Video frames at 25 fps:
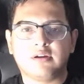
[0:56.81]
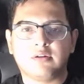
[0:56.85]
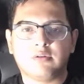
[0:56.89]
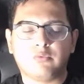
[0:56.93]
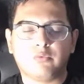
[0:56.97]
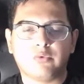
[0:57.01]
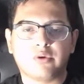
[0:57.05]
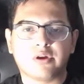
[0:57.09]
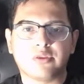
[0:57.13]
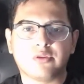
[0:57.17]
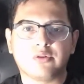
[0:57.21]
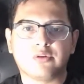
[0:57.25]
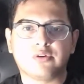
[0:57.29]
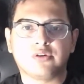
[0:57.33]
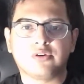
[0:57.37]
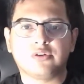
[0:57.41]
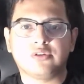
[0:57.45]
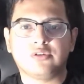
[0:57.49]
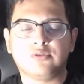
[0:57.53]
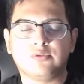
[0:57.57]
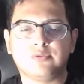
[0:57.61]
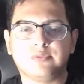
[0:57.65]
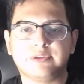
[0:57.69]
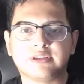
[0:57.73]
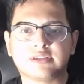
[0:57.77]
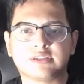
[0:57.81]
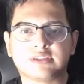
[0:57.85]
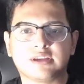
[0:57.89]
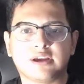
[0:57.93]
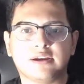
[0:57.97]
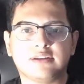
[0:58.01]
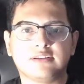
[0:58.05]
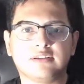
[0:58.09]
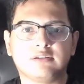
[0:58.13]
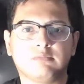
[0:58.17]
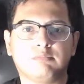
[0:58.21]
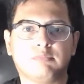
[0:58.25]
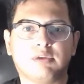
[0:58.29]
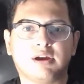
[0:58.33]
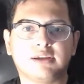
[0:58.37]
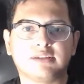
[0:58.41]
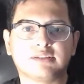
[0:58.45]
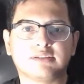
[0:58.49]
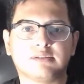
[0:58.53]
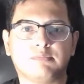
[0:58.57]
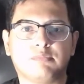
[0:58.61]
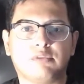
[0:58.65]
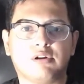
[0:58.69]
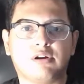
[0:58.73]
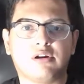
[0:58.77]
whether you decide to buy
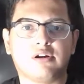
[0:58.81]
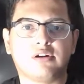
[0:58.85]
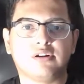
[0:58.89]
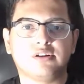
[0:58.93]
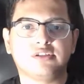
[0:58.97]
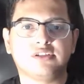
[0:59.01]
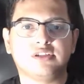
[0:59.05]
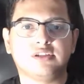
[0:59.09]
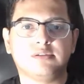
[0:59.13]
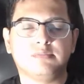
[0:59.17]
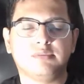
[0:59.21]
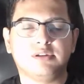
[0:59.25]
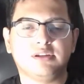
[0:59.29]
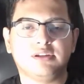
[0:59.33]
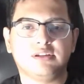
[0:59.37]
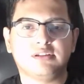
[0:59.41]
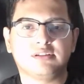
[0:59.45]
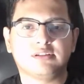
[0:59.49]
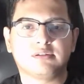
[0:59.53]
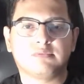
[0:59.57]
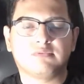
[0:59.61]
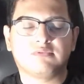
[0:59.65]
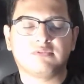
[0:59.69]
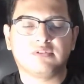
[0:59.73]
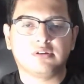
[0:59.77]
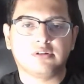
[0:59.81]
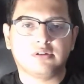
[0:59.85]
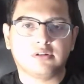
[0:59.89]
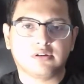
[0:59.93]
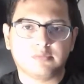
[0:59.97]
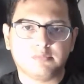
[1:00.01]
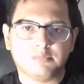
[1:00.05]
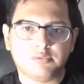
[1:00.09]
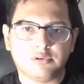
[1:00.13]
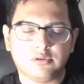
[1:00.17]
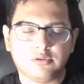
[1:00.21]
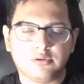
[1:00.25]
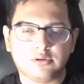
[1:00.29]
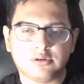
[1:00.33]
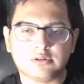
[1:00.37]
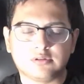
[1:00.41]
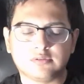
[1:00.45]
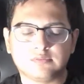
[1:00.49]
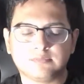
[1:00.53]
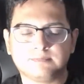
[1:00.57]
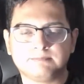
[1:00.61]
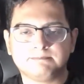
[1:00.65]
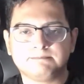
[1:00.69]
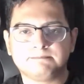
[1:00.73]
some RGBs for your computer.